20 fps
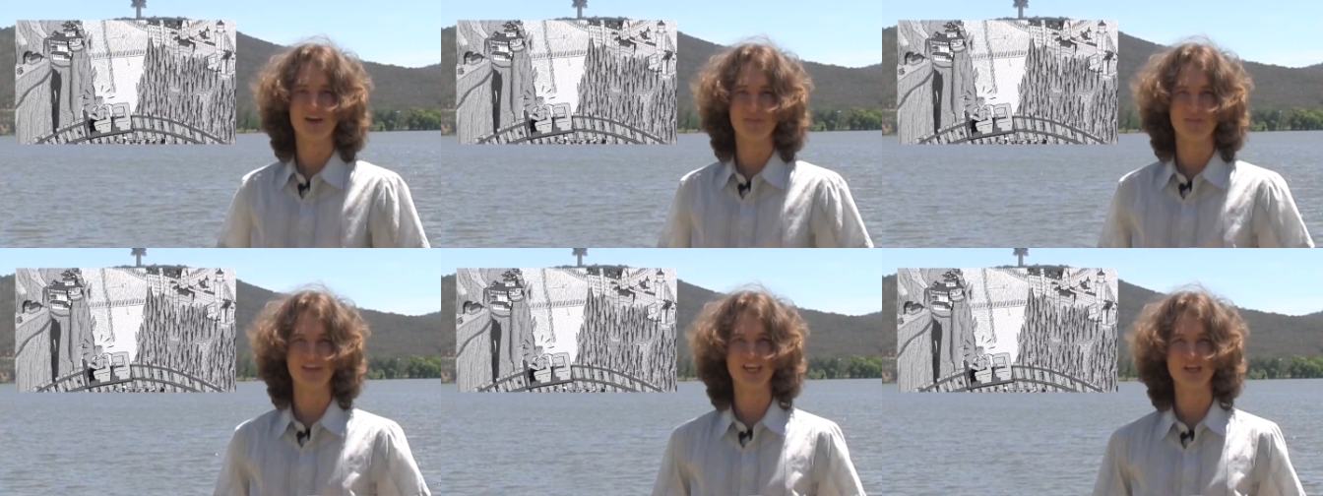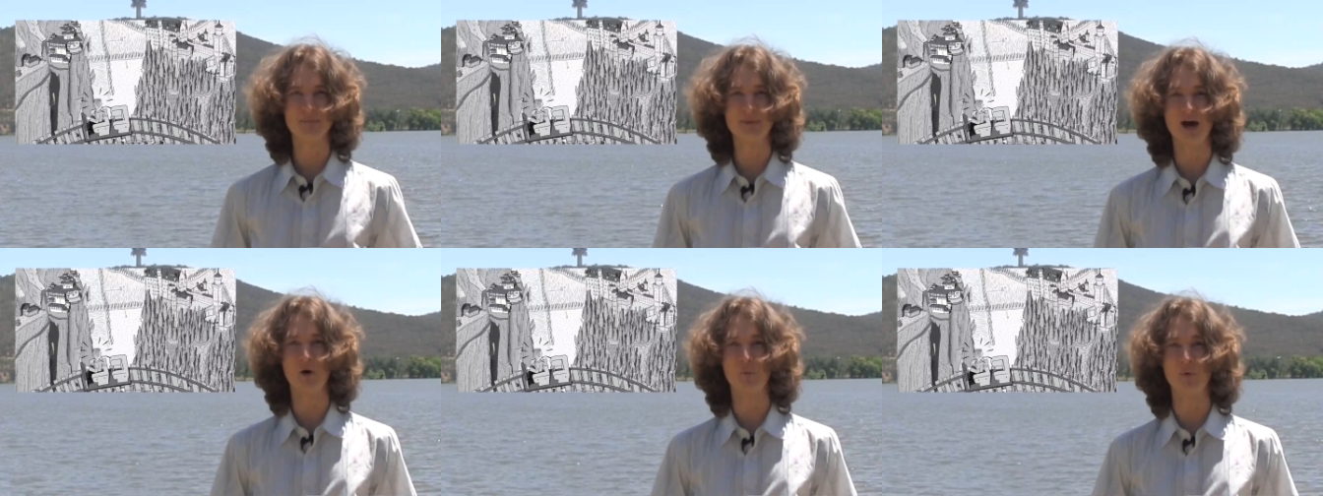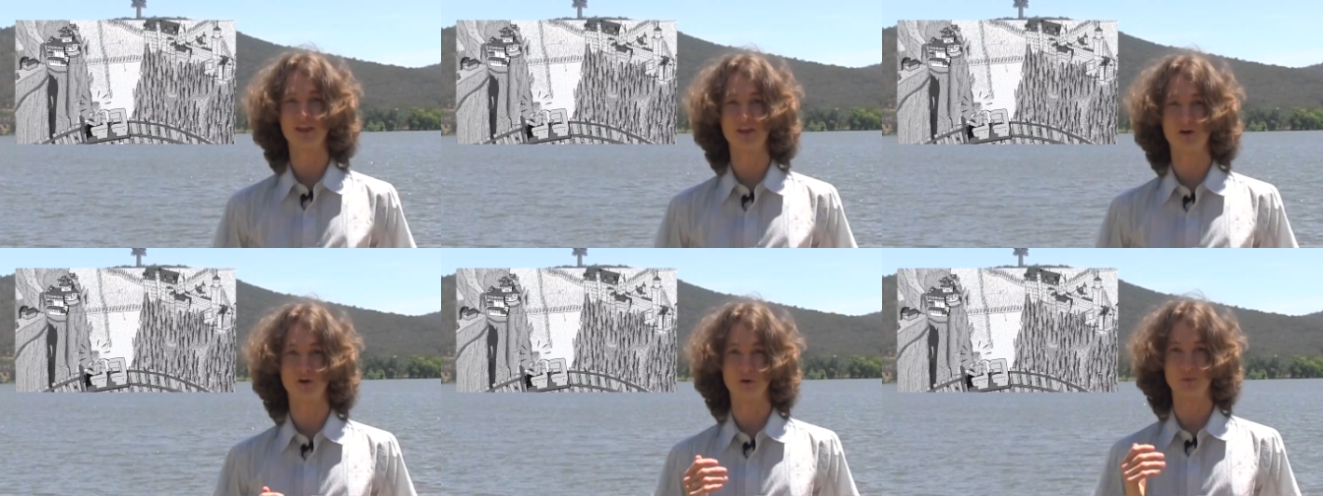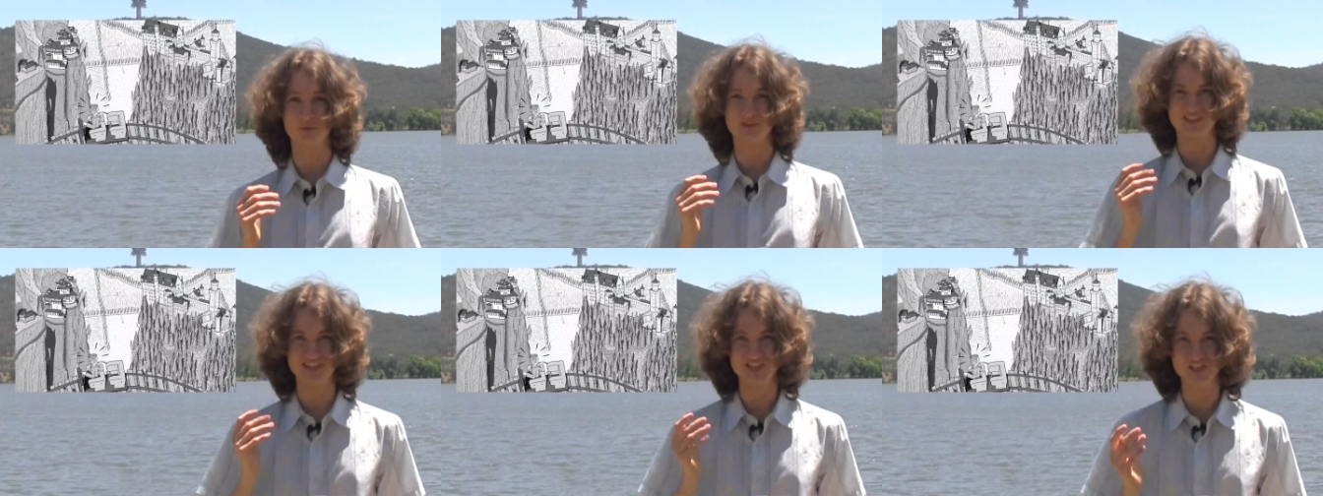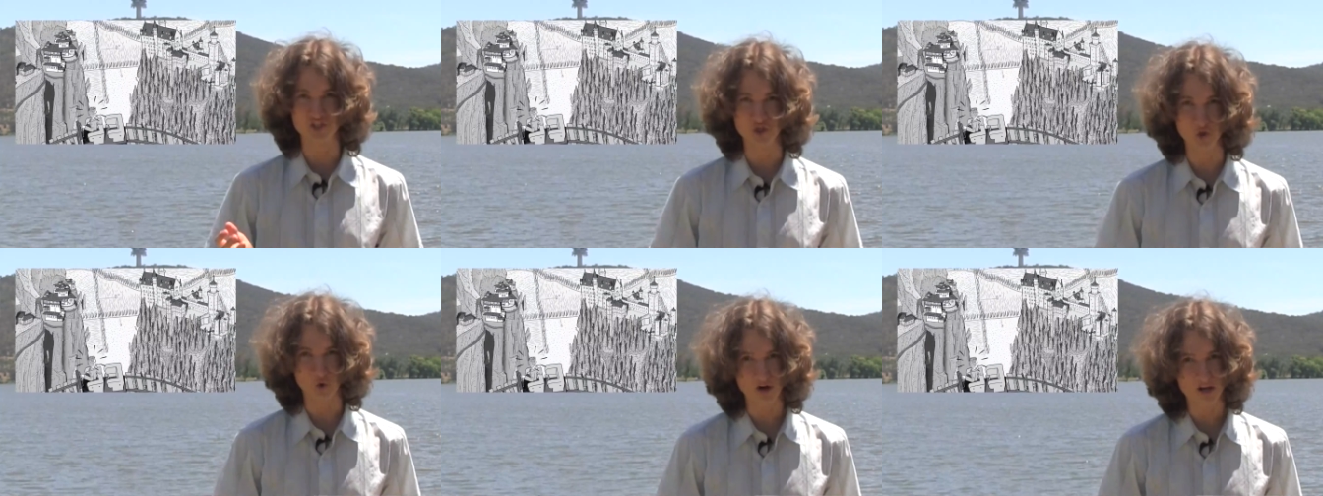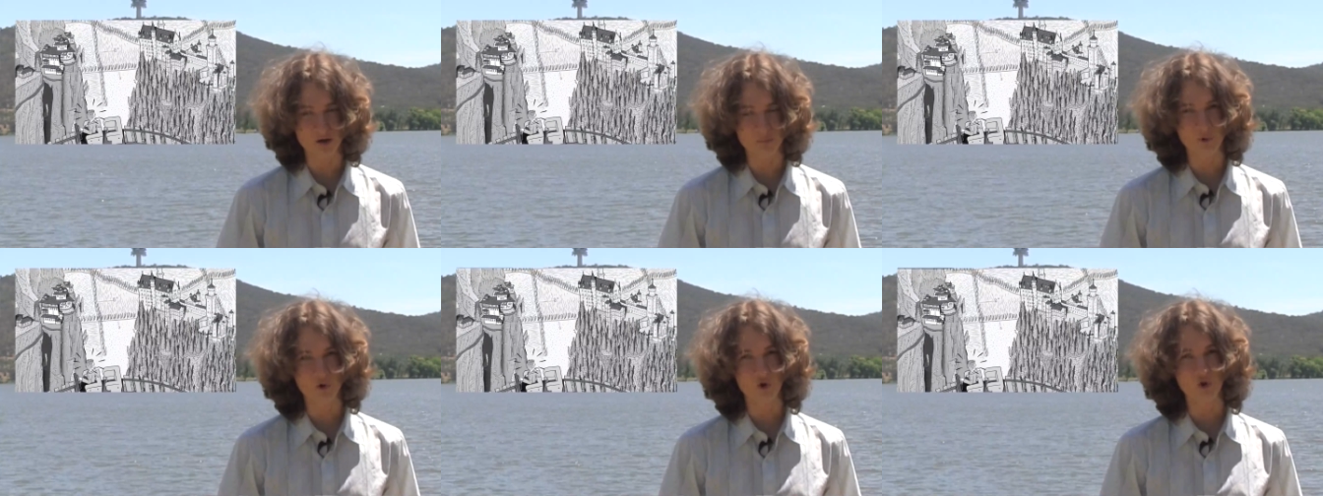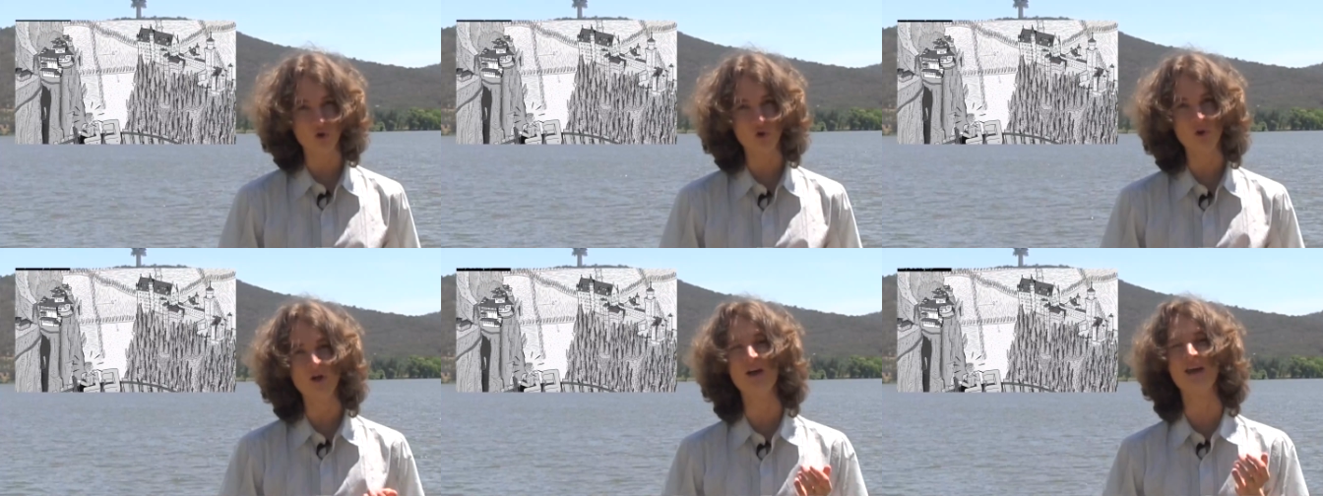Think about whether it was
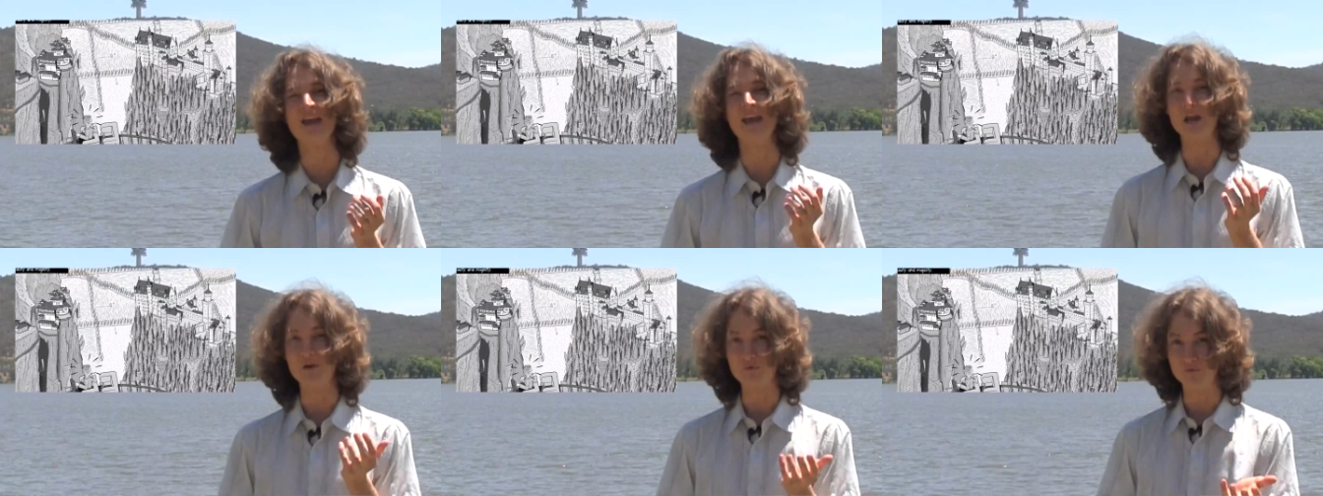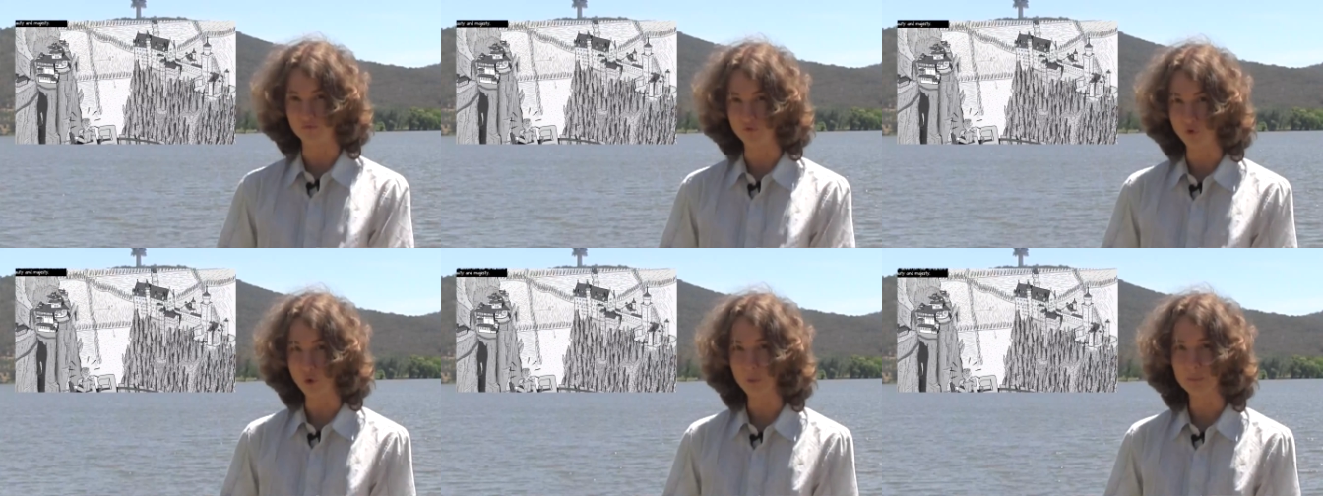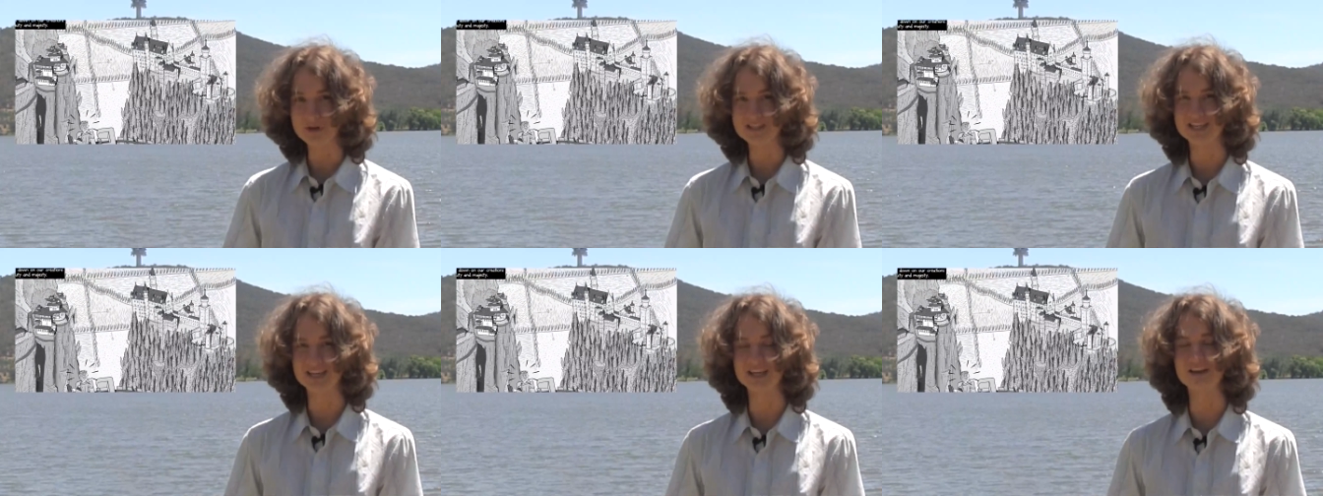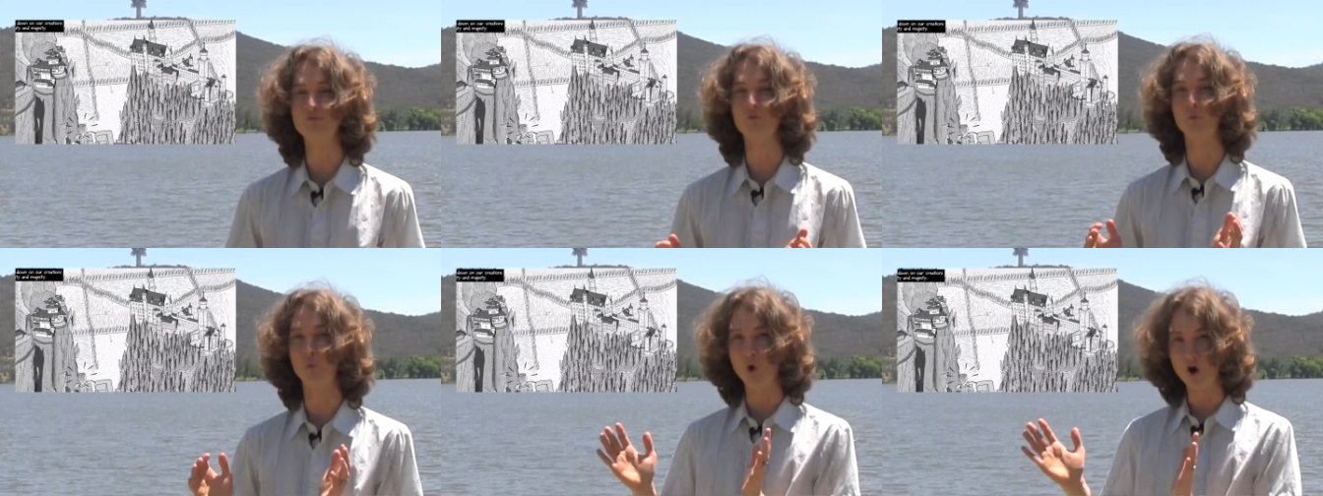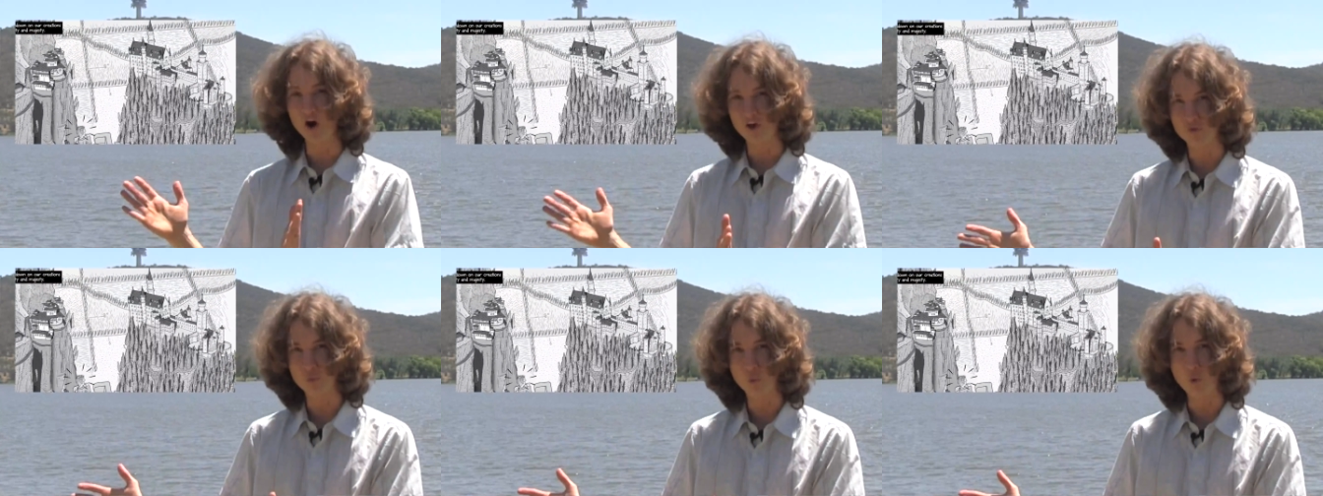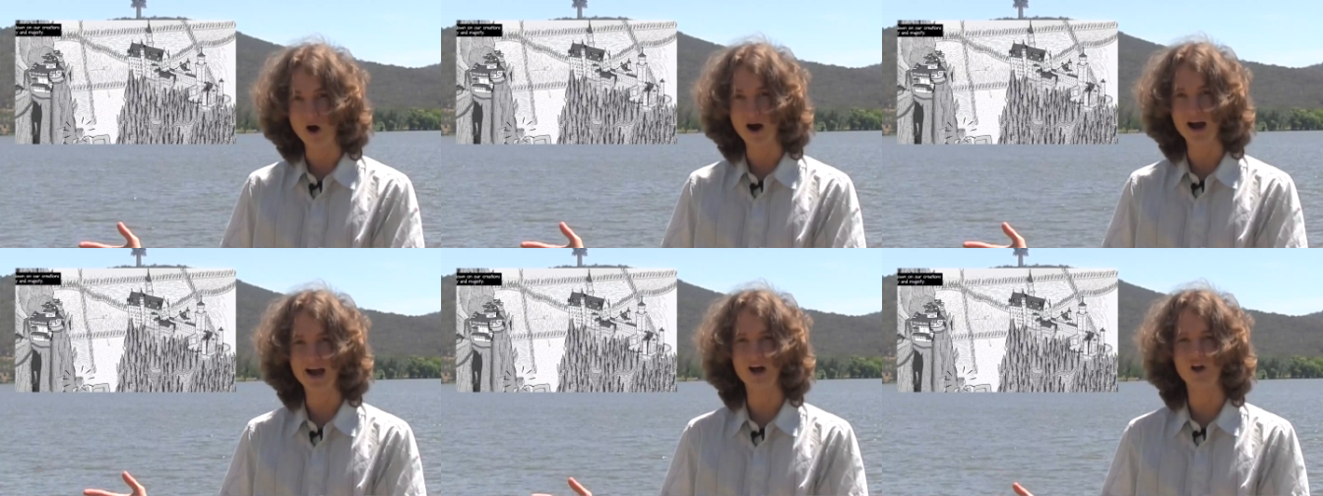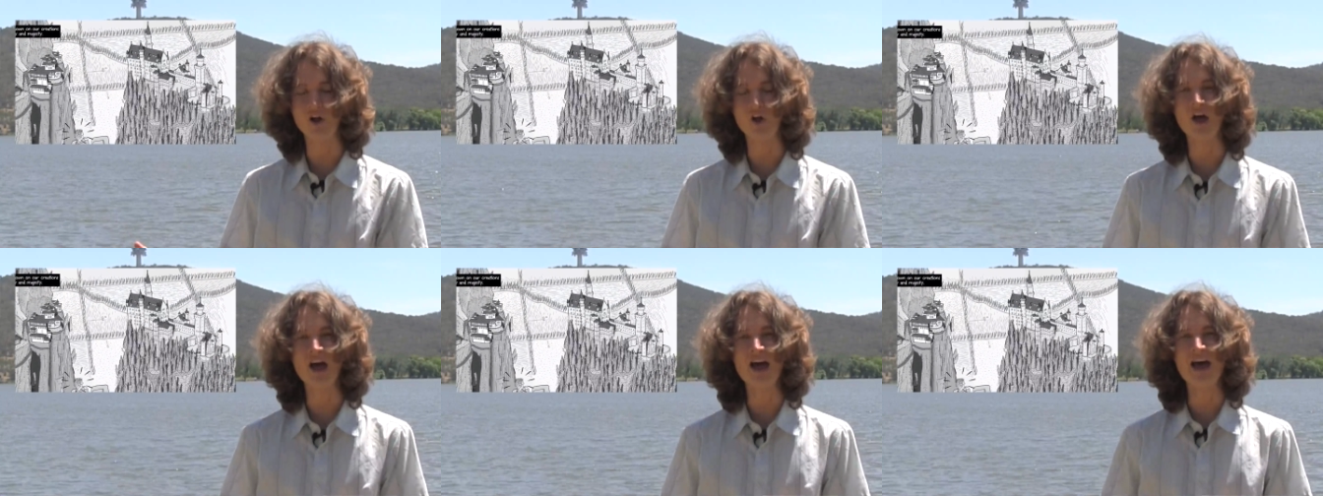enjoyable, informative,
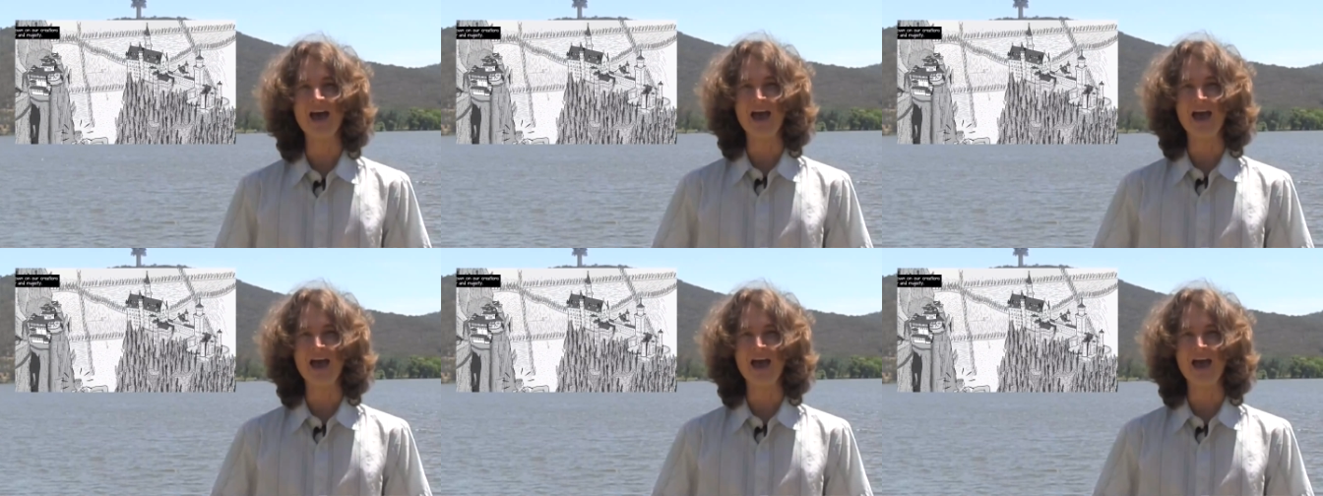worthwhile,